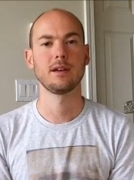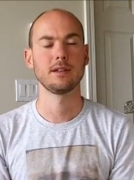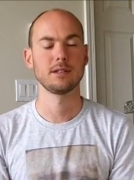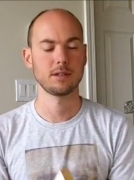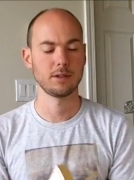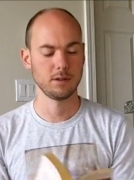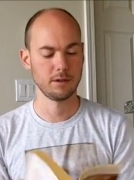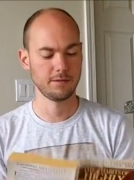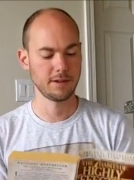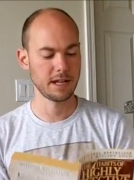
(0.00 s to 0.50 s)

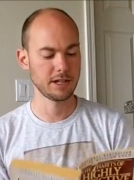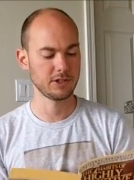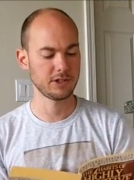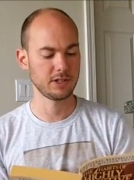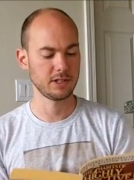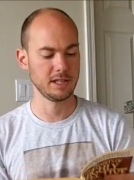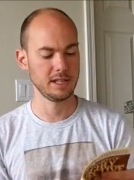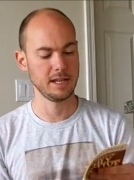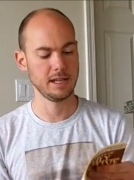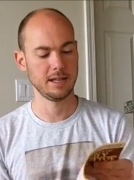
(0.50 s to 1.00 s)
So
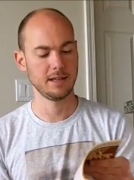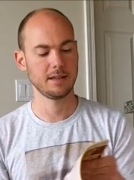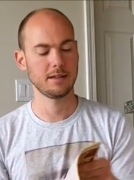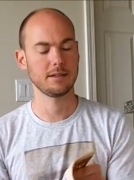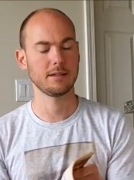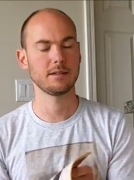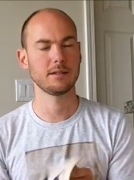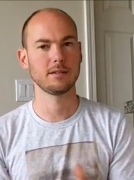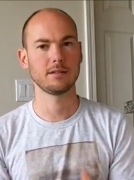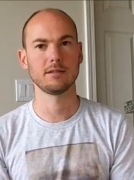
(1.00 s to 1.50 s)
eventually
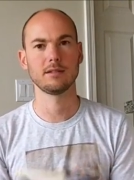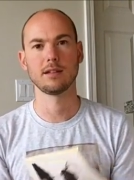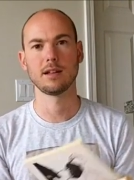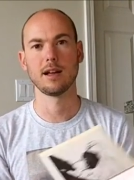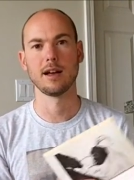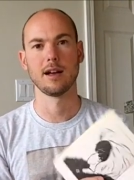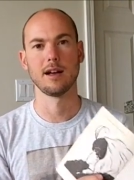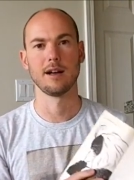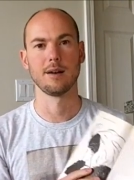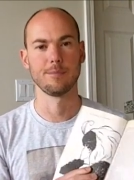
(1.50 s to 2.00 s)

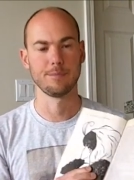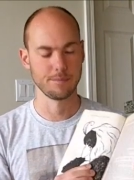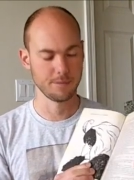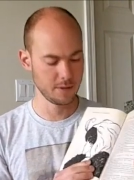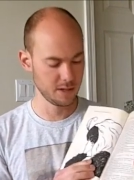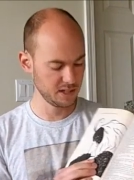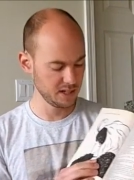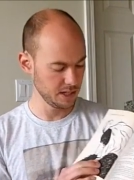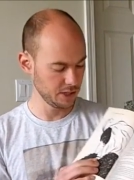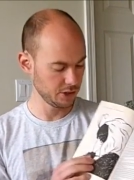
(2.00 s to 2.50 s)

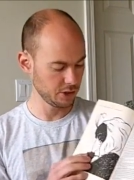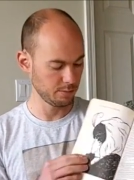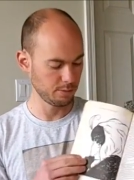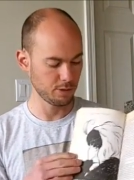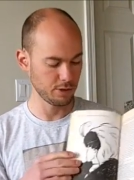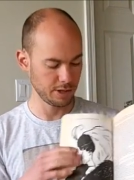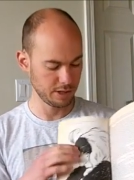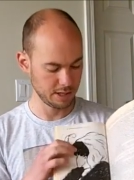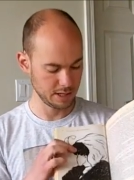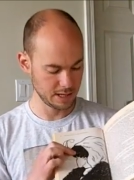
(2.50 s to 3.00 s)
the teacher
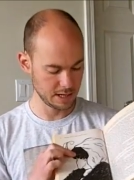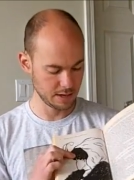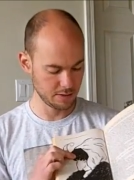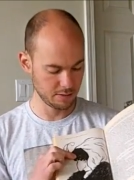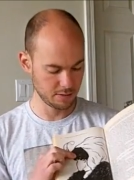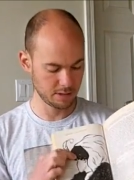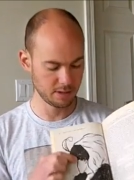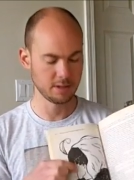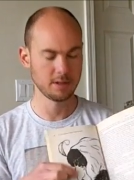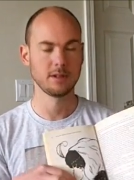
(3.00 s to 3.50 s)
pointed
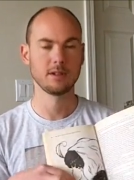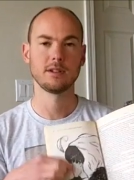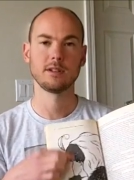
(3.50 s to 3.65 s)
out